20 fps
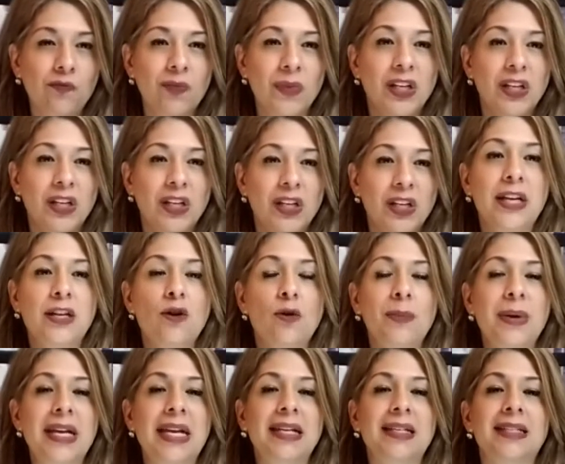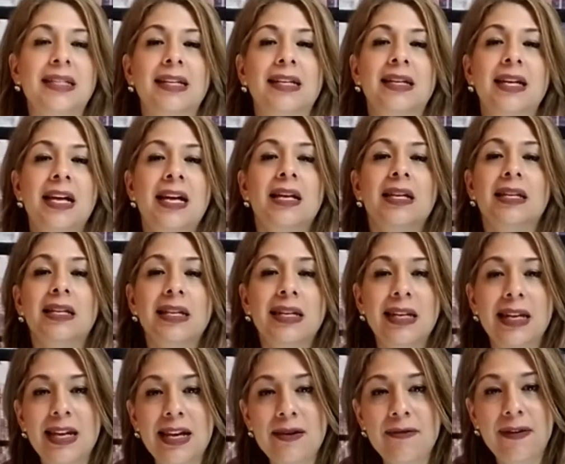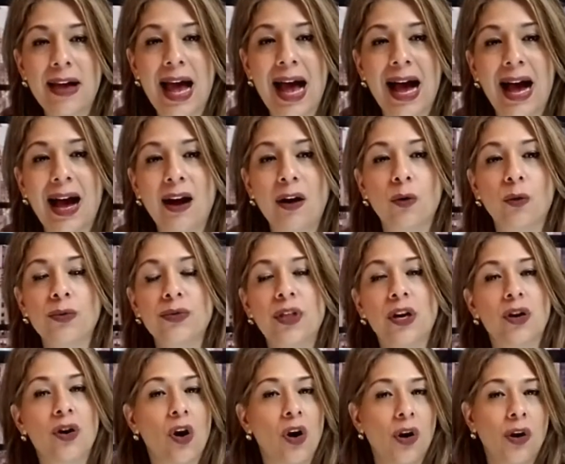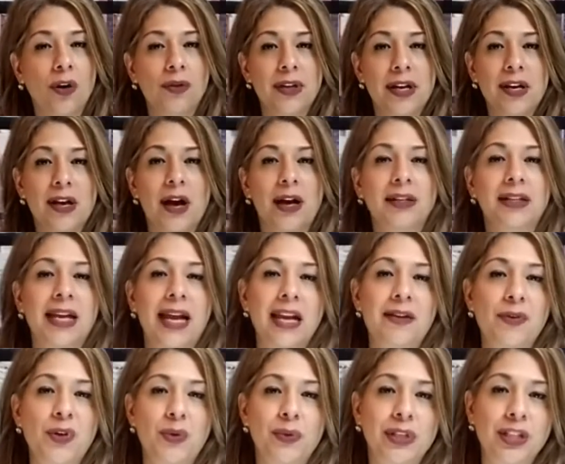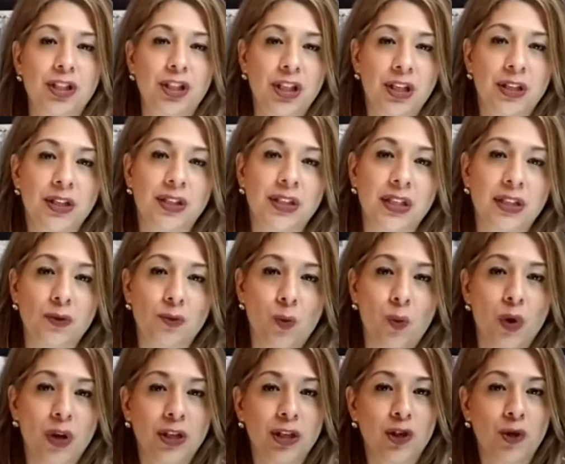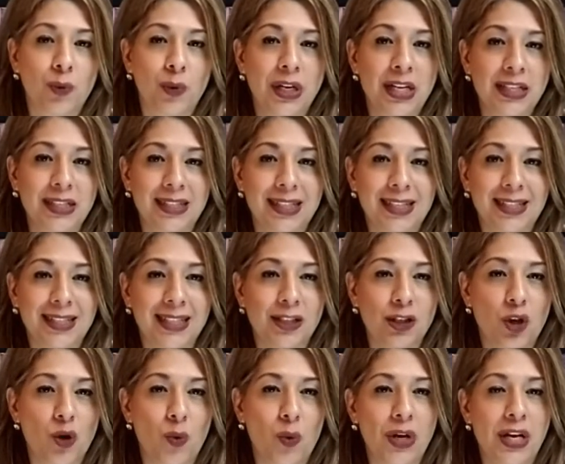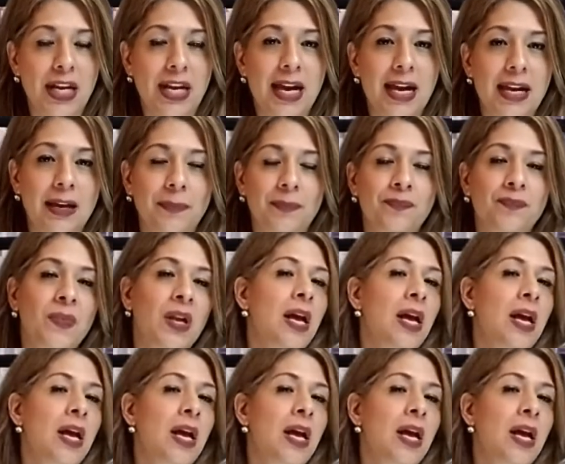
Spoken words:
so that you'll begin to live out the call that God gave you in Genesis 1, 26 and 28.